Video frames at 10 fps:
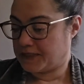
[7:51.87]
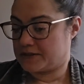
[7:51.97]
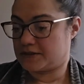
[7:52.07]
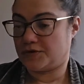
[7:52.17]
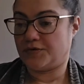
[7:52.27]

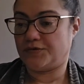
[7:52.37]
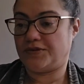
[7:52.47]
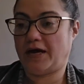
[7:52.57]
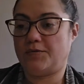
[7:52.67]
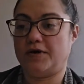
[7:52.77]
So
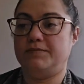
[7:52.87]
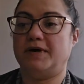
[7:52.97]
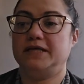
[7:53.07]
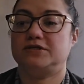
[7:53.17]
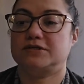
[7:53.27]
that one
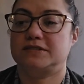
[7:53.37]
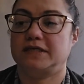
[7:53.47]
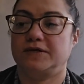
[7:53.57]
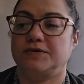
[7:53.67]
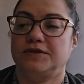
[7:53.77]
might just
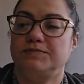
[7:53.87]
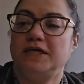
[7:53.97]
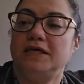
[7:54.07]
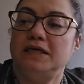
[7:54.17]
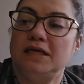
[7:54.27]
stay with
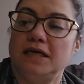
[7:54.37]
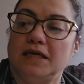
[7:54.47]
me.